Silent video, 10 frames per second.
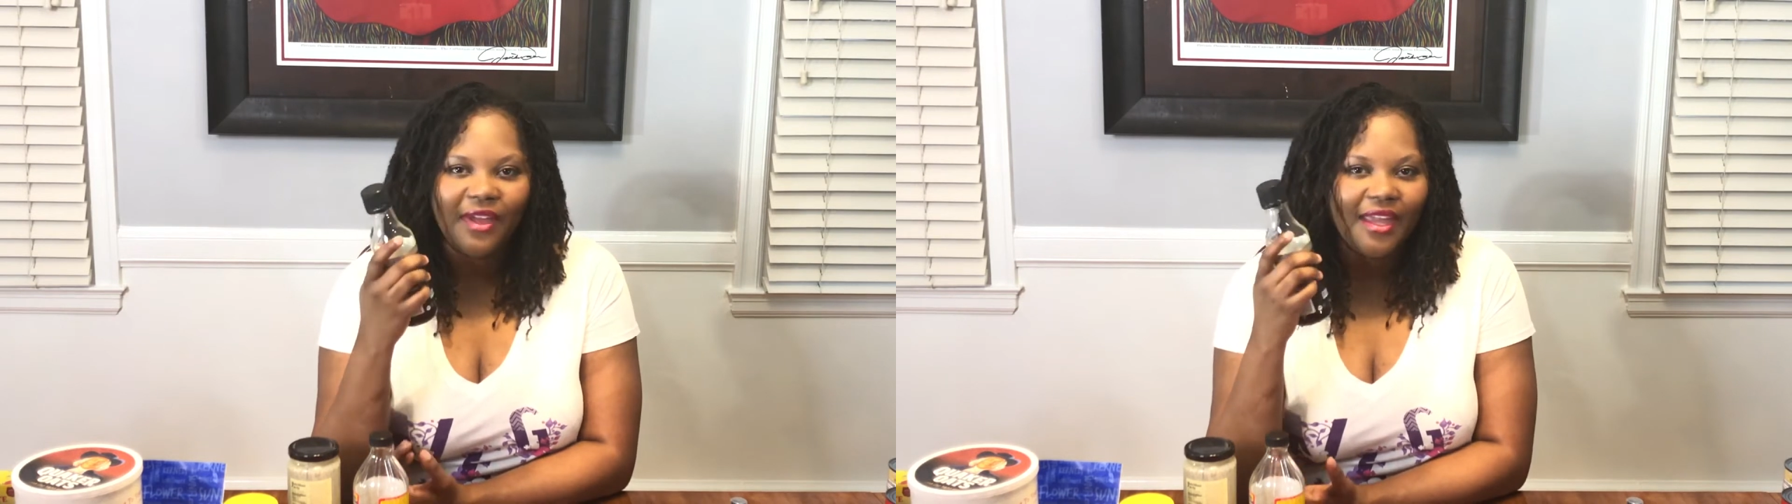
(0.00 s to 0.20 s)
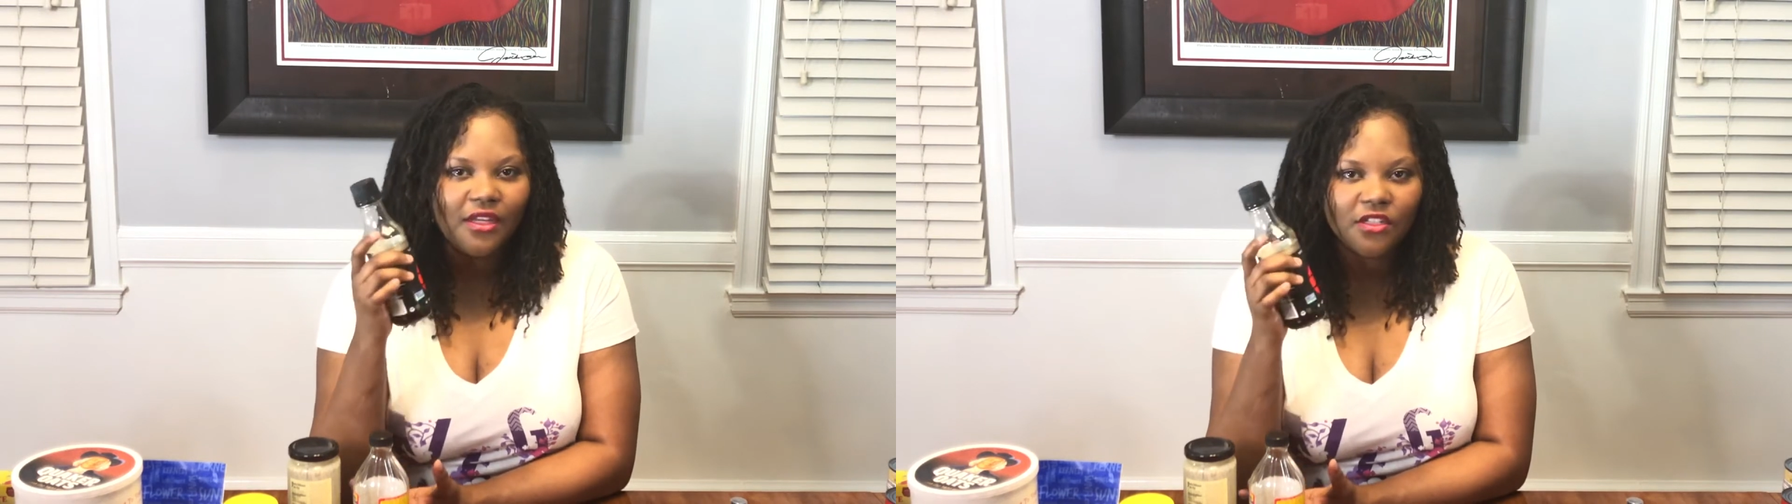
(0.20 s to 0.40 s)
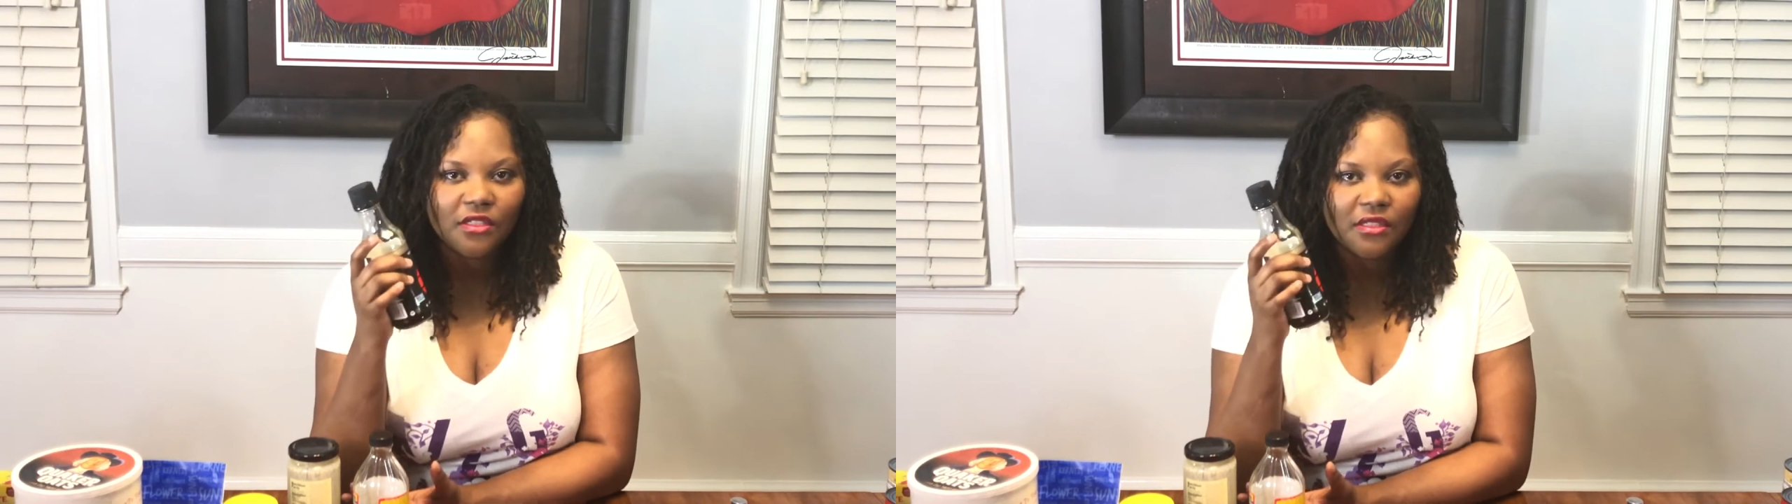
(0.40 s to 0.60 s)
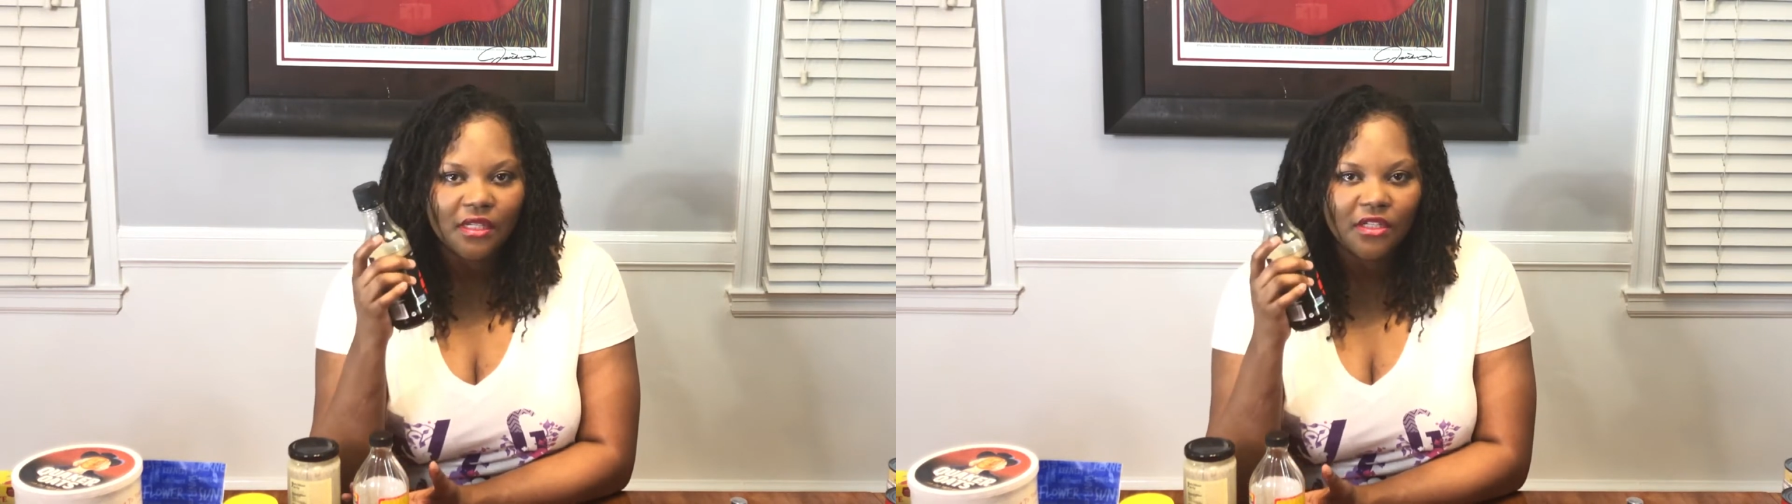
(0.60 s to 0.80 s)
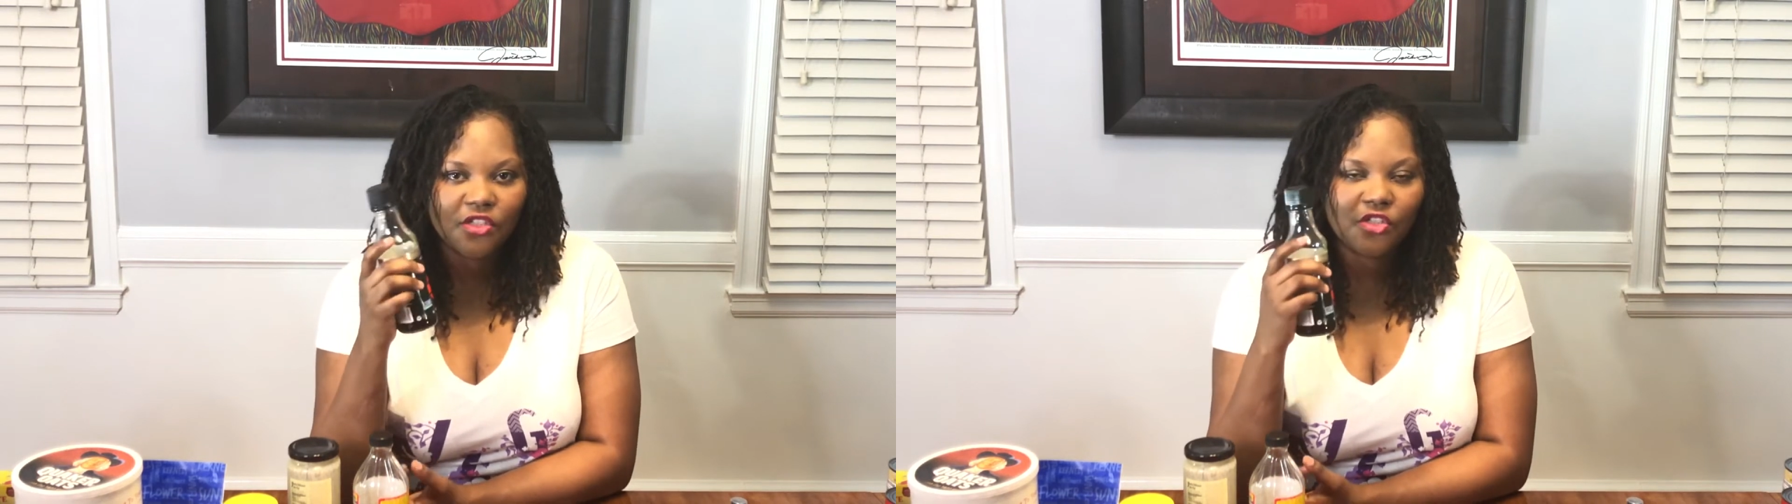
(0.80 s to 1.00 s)
Asian
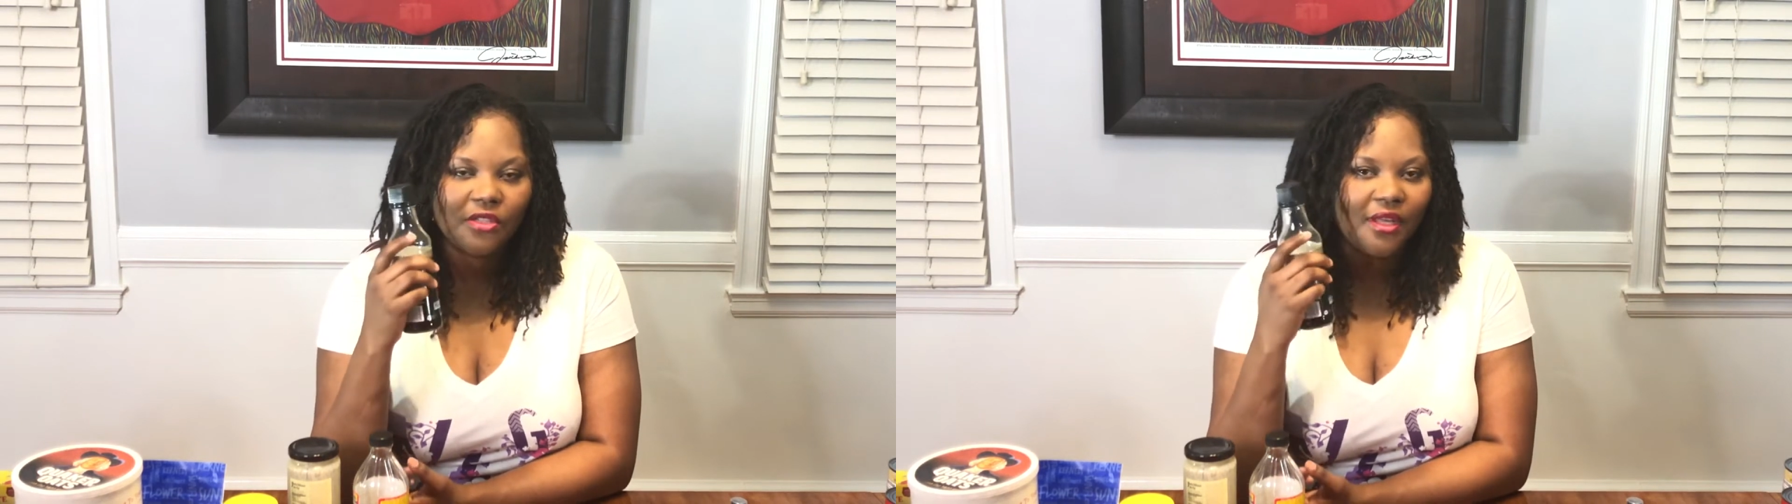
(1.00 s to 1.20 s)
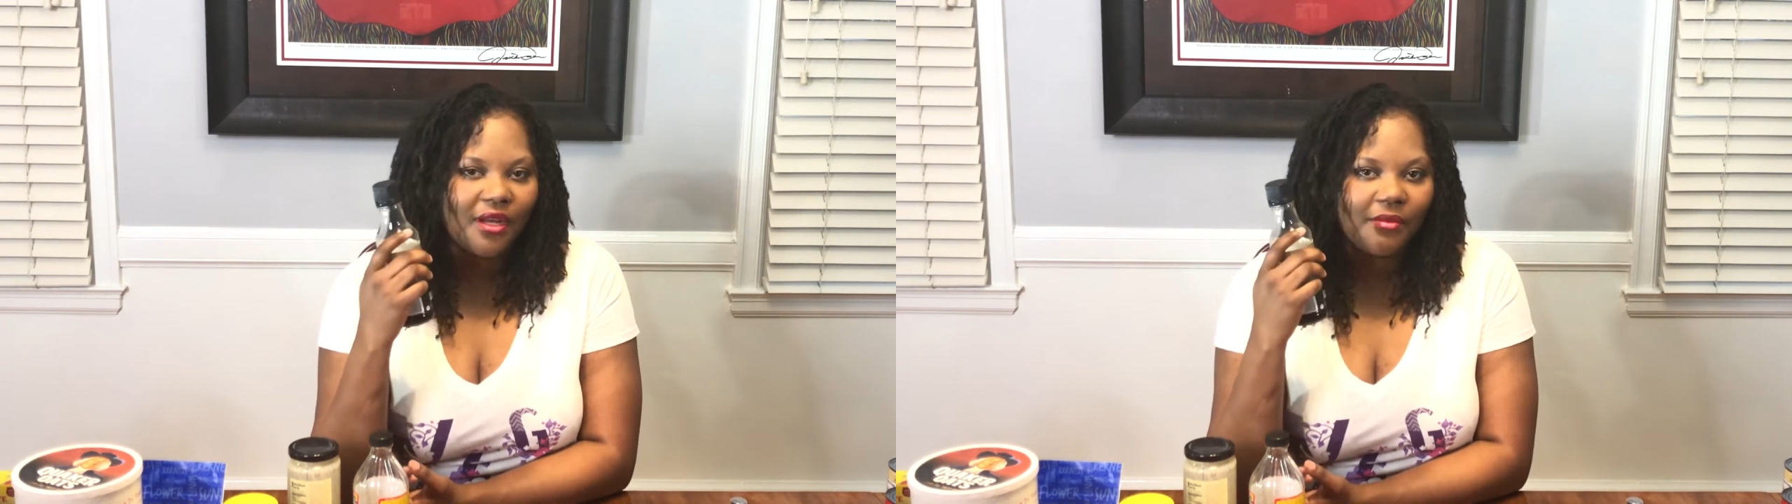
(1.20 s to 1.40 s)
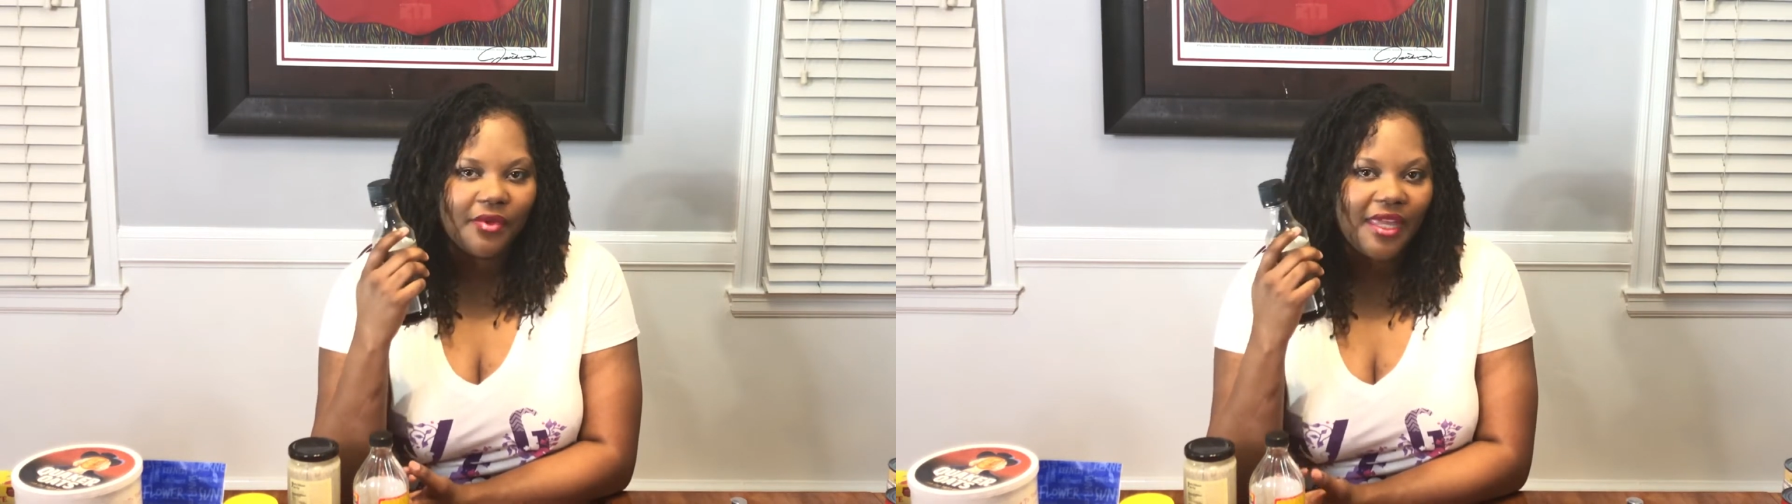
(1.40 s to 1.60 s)
dish that I'm